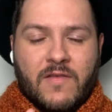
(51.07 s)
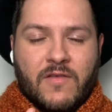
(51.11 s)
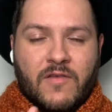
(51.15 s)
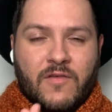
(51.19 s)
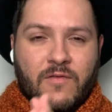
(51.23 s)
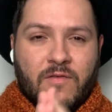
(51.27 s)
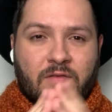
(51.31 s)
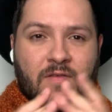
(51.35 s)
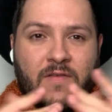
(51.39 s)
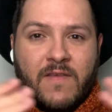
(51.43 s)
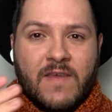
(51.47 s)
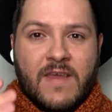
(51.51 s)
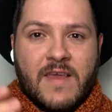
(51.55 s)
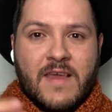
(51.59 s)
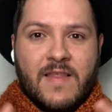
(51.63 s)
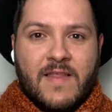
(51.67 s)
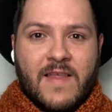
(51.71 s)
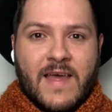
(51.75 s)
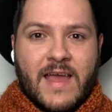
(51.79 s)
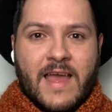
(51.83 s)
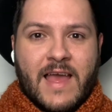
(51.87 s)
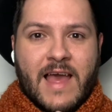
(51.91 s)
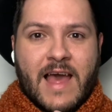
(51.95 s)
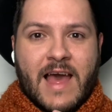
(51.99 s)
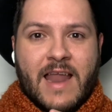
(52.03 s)
to see
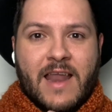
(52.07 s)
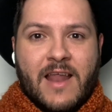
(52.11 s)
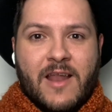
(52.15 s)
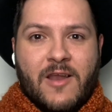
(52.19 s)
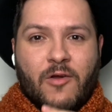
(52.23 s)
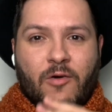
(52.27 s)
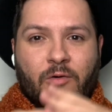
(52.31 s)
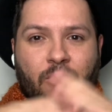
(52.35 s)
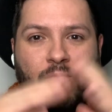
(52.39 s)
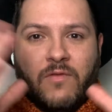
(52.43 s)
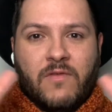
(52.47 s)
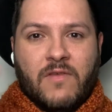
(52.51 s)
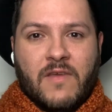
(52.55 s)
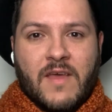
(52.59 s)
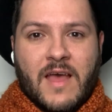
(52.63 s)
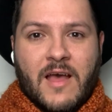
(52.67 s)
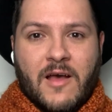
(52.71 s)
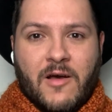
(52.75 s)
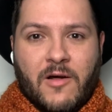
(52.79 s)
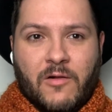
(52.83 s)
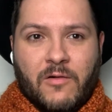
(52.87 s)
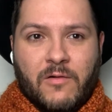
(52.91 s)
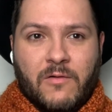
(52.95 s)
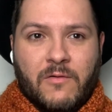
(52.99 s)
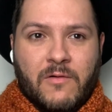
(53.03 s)
like at an
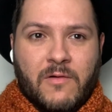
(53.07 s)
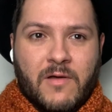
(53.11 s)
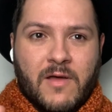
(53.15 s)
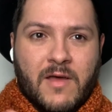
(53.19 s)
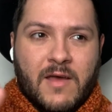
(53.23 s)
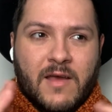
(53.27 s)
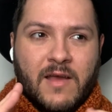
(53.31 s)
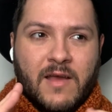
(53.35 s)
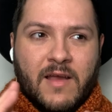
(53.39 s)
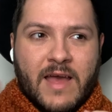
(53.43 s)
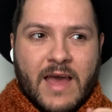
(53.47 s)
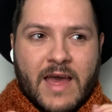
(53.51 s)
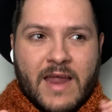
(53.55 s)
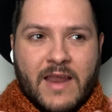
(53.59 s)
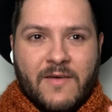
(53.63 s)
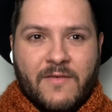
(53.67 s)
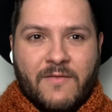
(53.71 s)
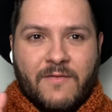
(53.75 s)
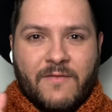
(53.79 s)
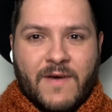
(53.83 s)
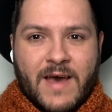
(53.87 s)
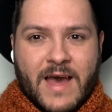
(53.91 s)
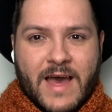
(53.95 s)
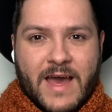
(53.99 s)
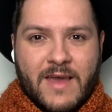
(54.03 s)
hotel kind
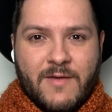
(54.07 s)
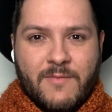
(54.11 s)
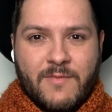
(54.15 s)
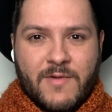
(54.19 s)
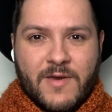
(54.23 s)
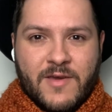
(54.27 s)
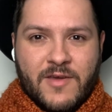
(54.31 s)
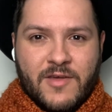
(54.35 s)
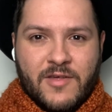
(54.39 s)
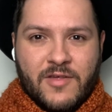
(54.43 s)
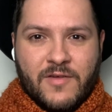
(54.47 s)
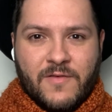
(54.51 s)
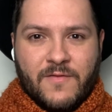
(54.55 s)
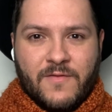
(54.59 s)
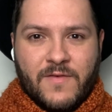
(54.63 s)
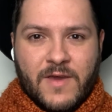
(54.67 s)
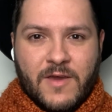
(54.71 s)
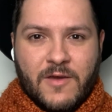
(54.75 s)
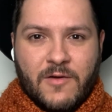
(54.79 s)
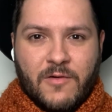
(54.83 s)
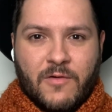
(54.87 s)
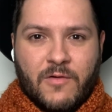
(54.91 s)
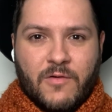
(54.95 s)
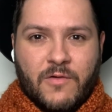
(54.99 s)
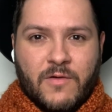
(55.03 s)
of vibe-ish
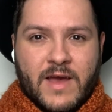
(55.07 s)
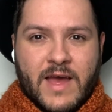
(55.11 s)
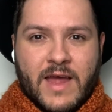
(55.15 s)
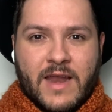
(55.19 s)
feel,